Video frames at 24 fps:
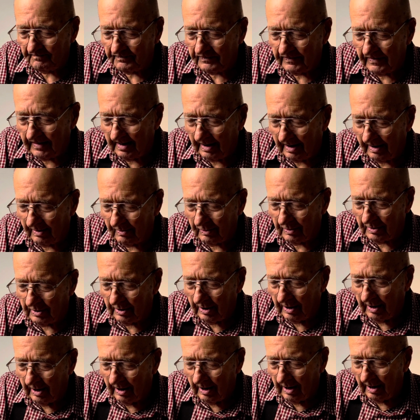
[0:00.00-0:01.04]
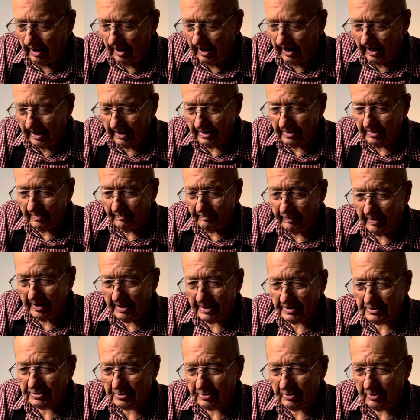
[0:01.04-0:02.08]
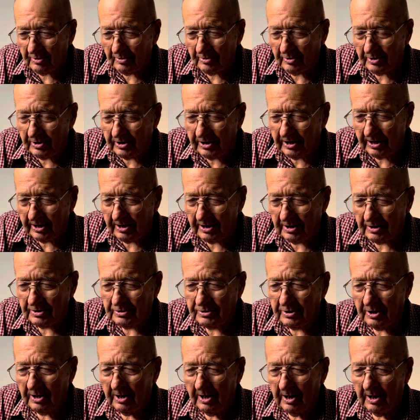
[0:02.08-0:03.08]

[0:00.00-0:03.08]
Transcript: I had a bus load of kids